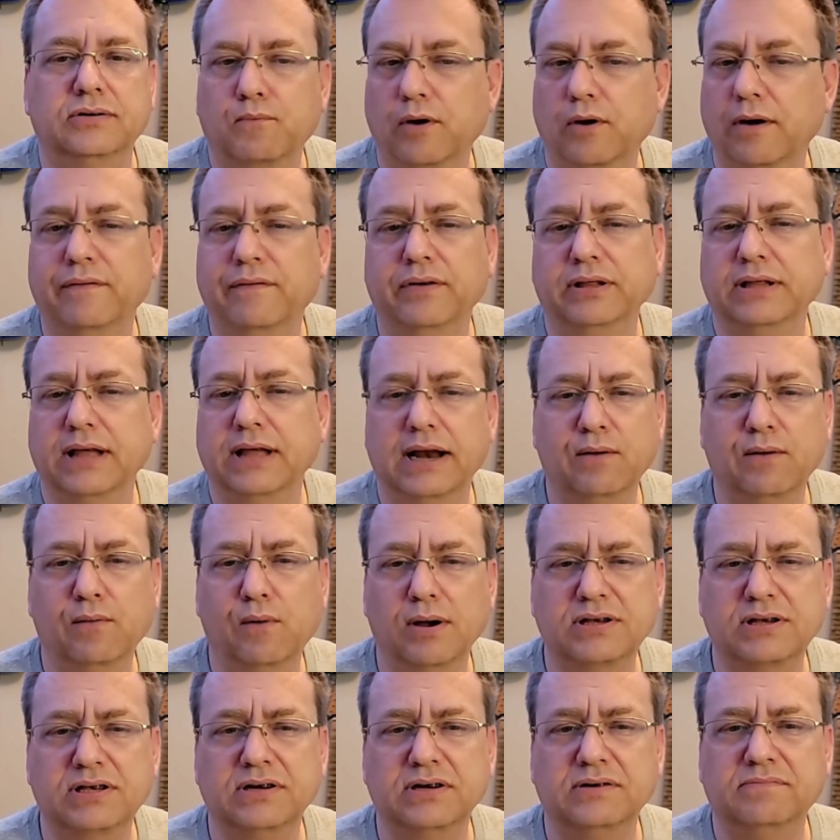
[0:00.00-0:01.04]
proving that he
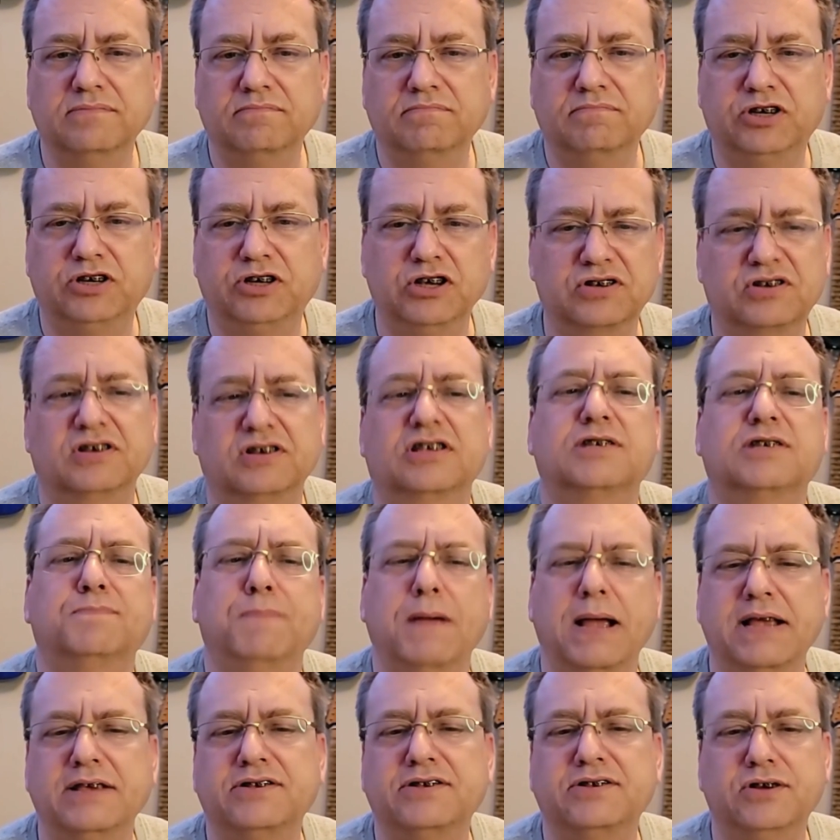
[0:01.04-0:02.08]
wasn't just a
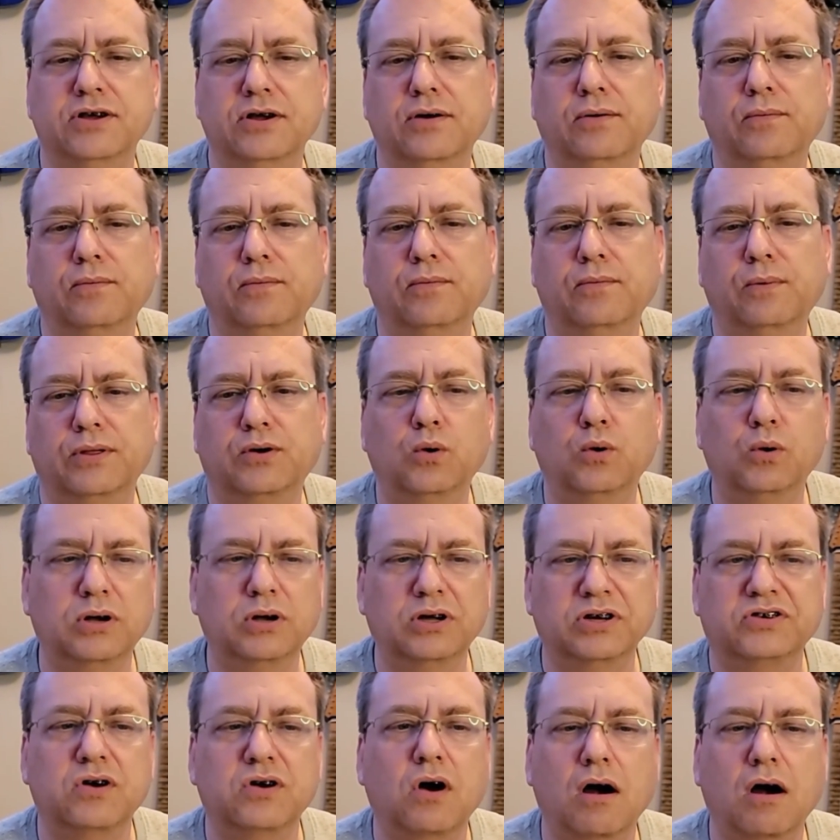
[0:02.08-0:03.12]
space dude with a cool
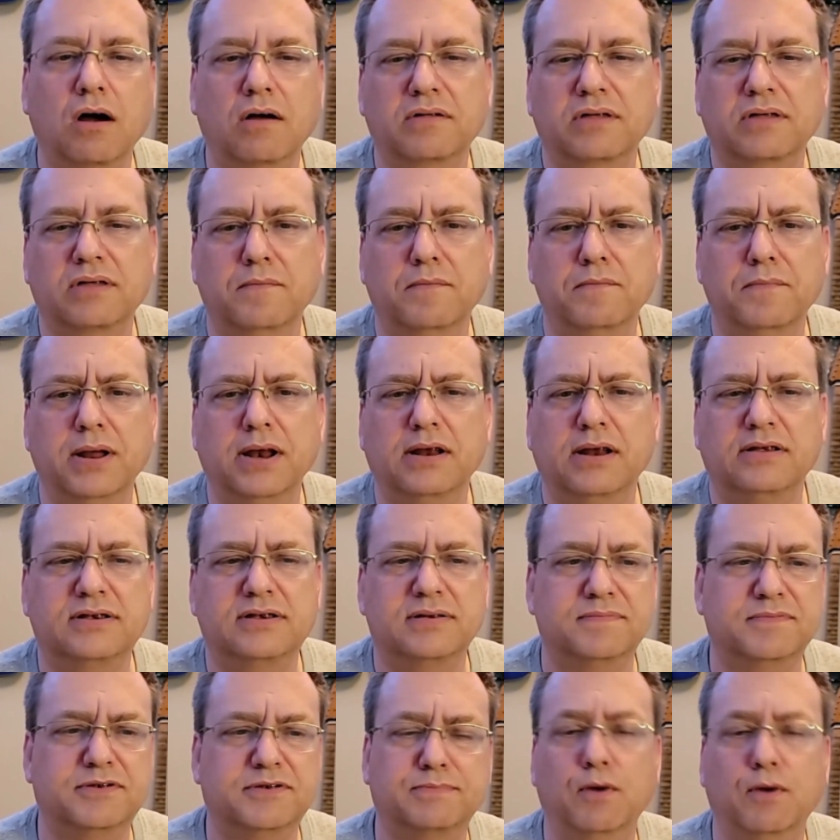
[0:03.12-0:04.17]
guitar that emitted
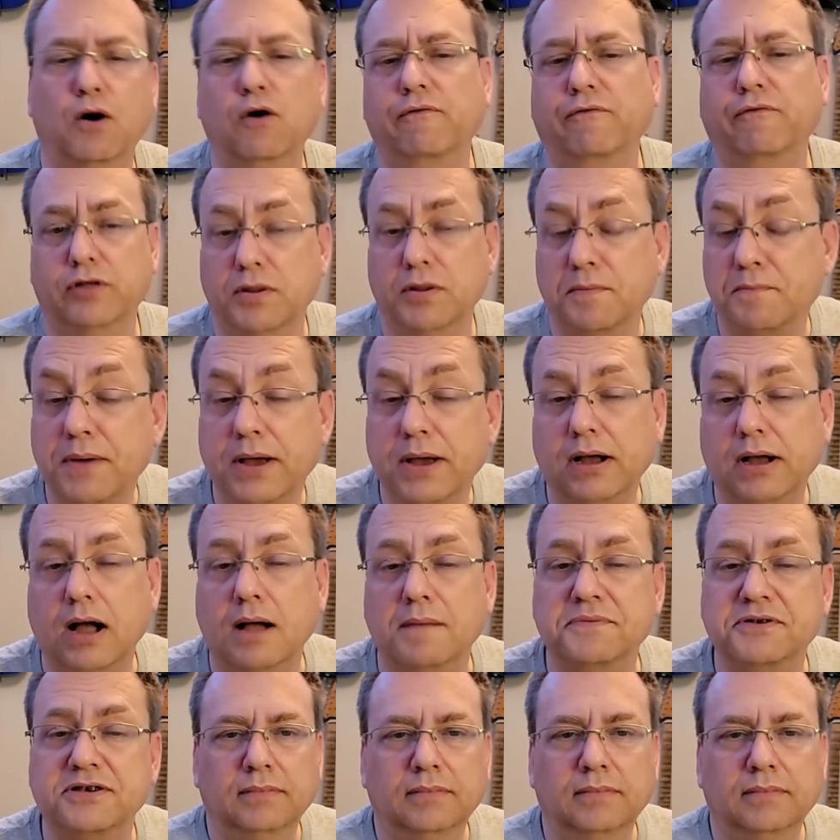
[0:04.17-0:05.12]
some smoke from the pickups.